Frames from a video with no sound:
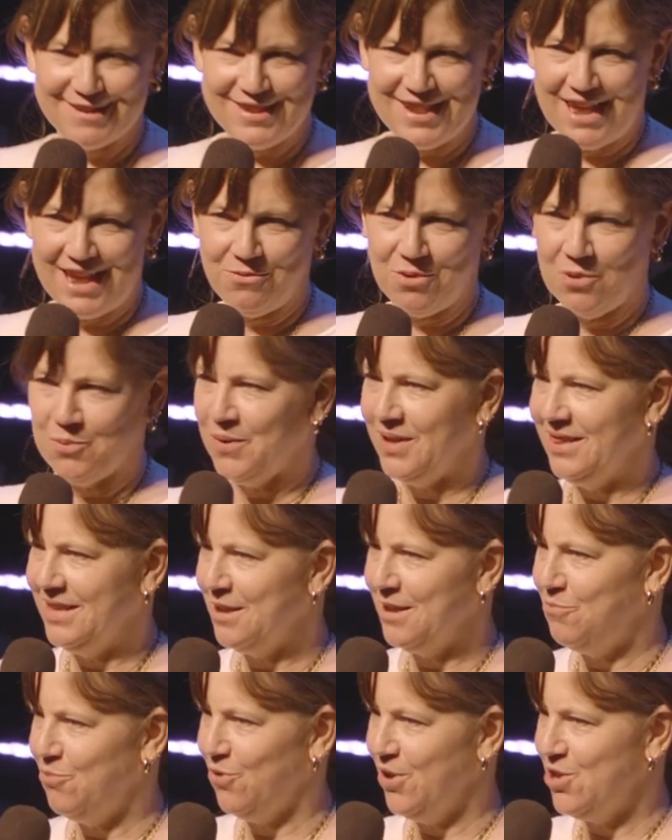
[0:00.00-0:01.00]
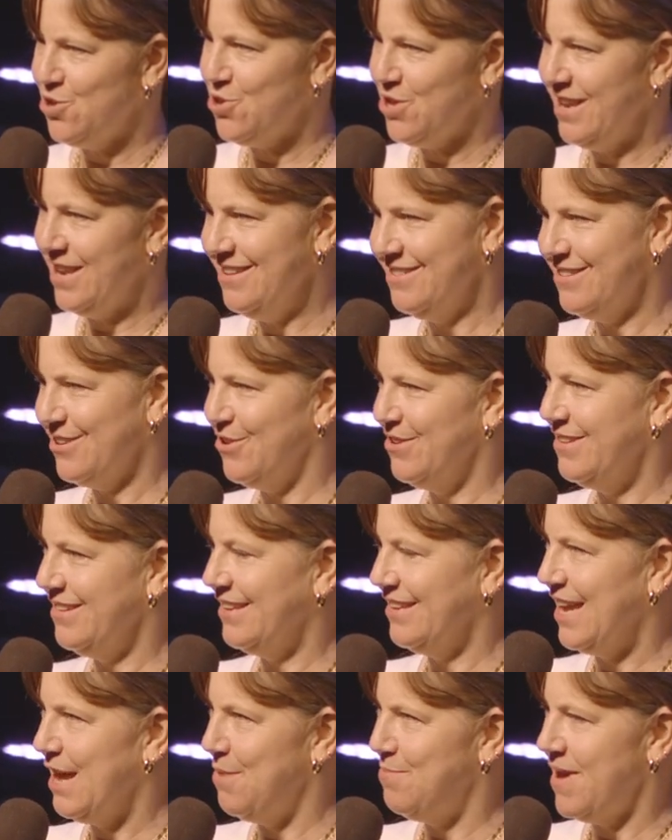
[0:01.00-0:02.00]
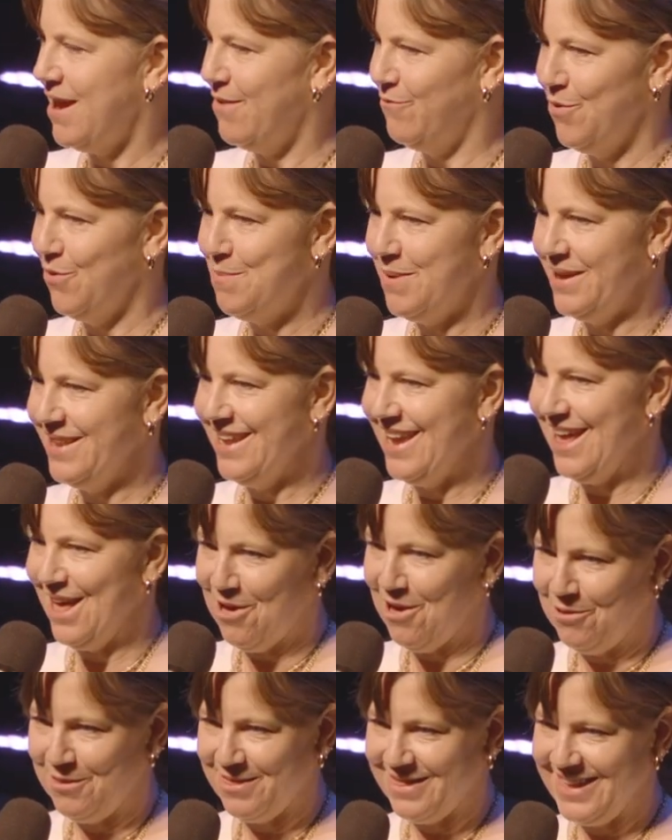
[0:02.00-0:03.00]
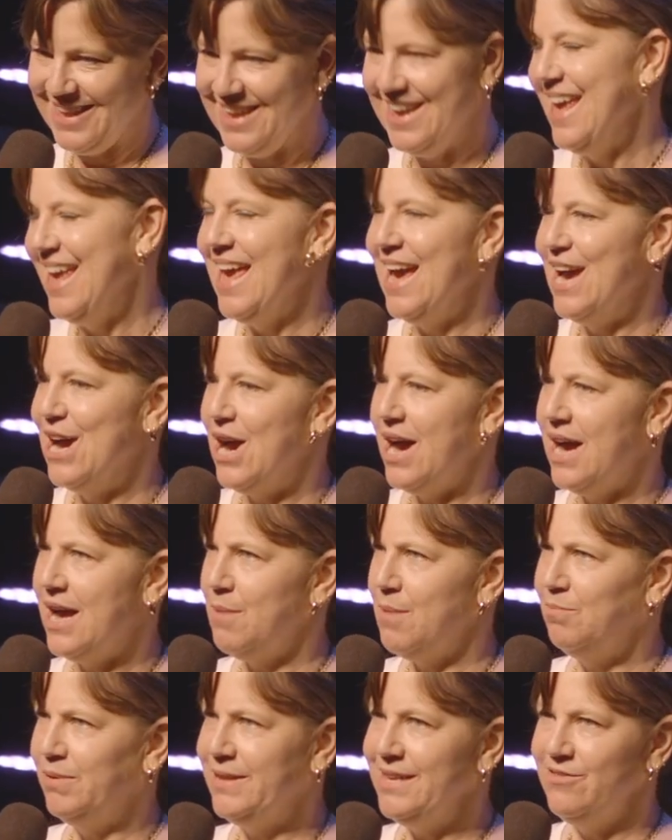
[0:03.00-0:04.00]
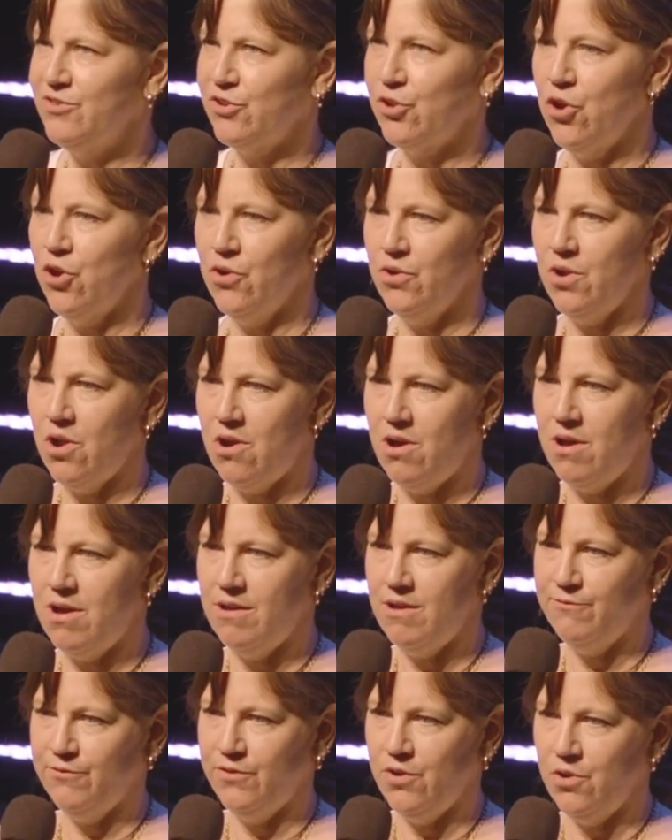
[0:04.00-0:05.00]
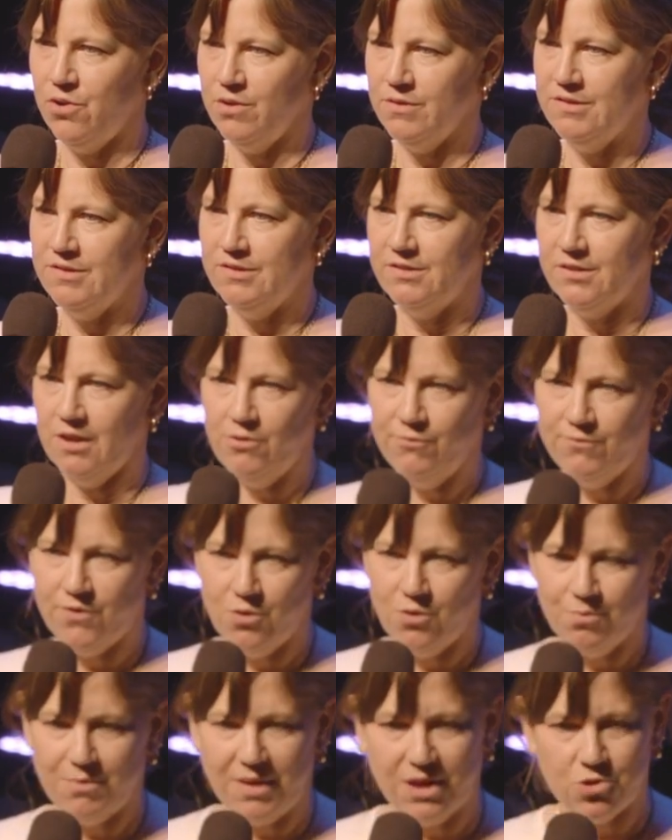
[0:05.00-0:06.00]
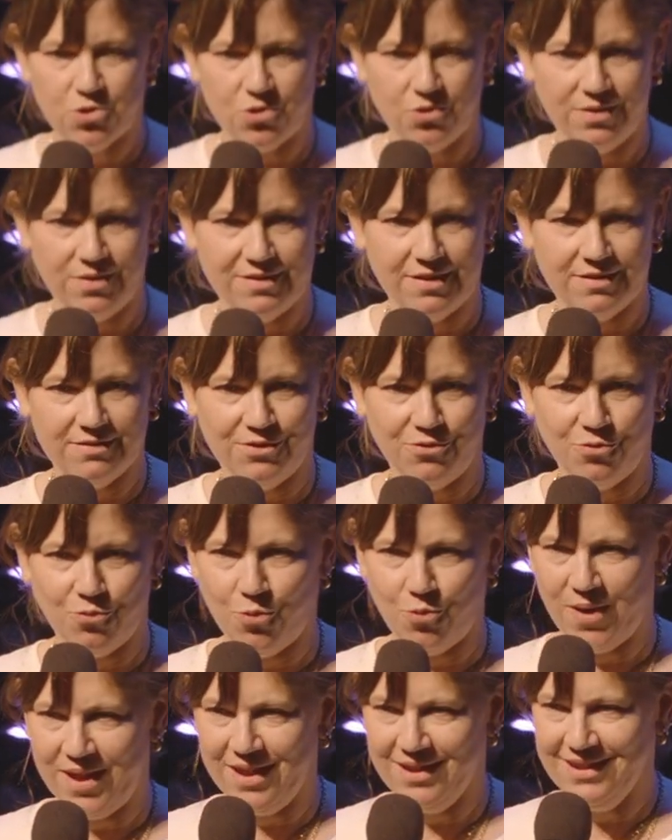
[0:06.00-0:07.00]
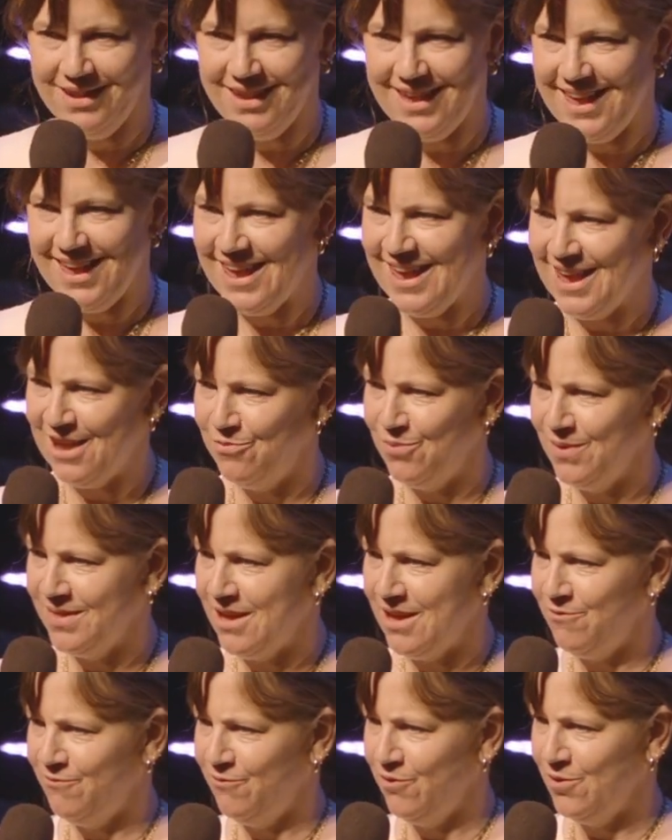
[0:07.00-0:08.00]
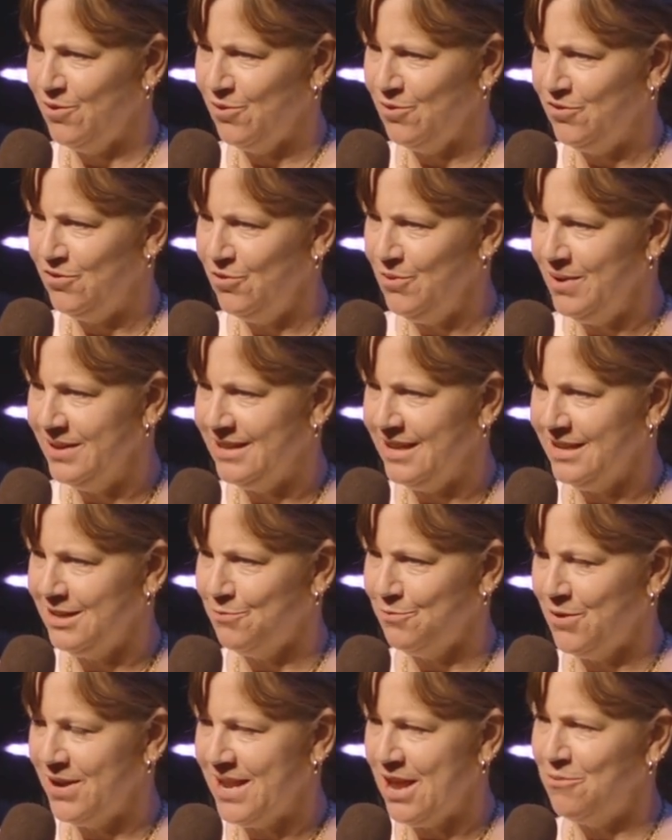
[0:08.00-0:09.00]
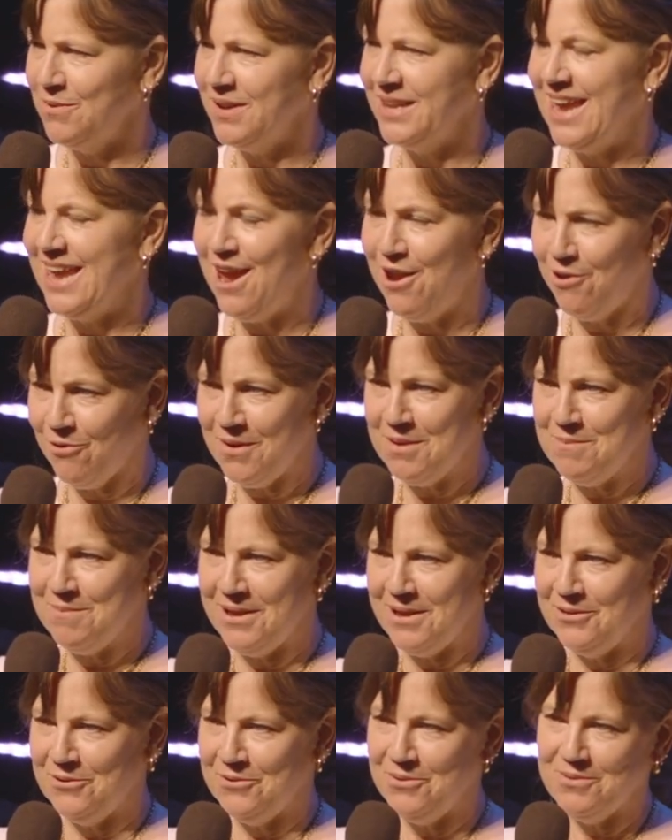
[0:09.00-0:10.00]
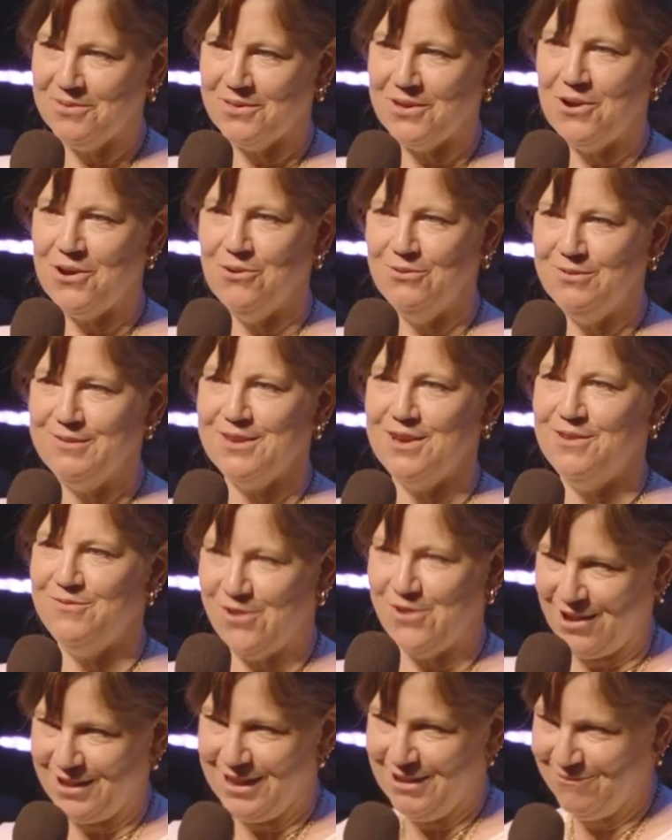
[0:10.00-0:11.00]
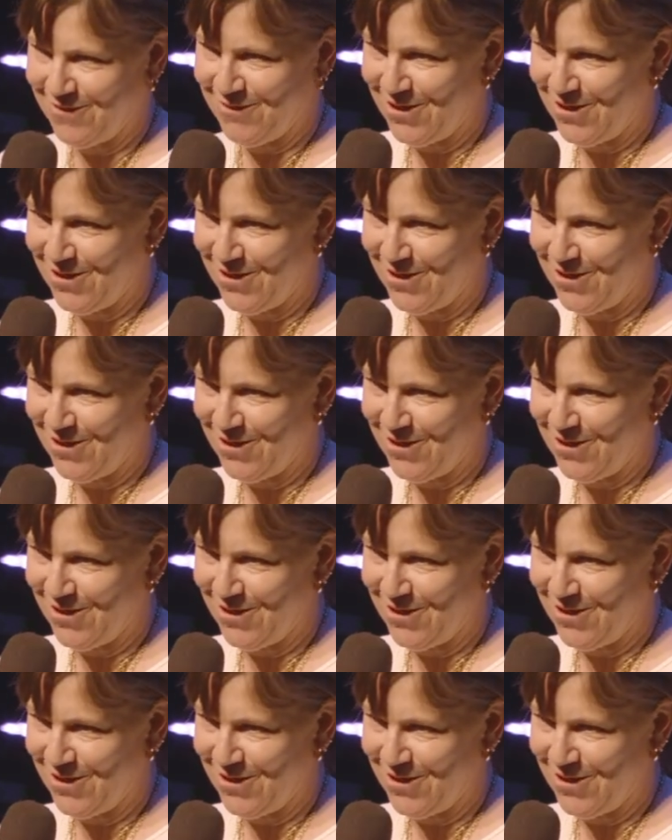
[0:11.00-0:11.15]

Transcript: tonight. We really appreciate it. It's good to keep everybody healthy. Please turn off your cell phone. Make sure it doesn't ring. And without further ado, I'd like to bring out Kerri Miller, the host of Talking